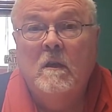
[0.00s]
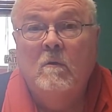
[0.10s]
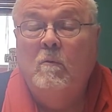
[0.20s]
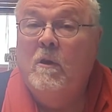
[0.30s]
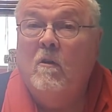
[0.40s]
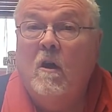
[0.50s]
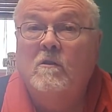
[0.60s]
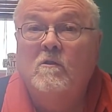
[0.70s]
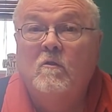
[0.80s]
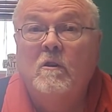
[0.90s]
we are
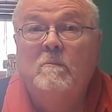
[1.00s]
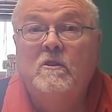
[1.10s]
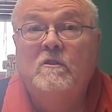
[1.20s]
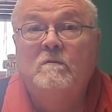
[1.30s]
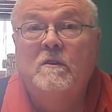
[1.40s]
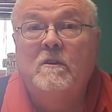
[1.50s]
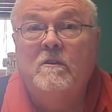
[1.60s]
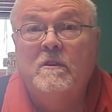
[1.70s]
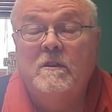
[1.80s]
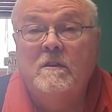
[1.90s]
also in a mission
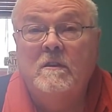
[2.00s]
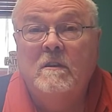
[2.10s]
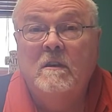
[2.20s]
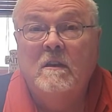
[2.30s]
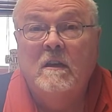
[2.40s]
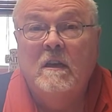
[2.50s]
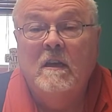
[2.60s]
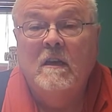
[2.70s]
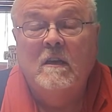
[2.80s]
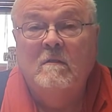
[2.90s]
field.
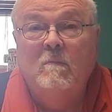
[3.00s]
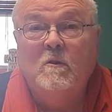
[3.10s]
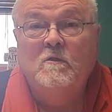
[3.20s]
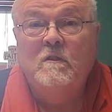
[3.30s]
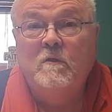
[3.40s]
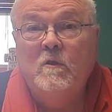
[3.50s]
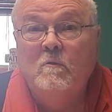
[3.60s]
Most of you,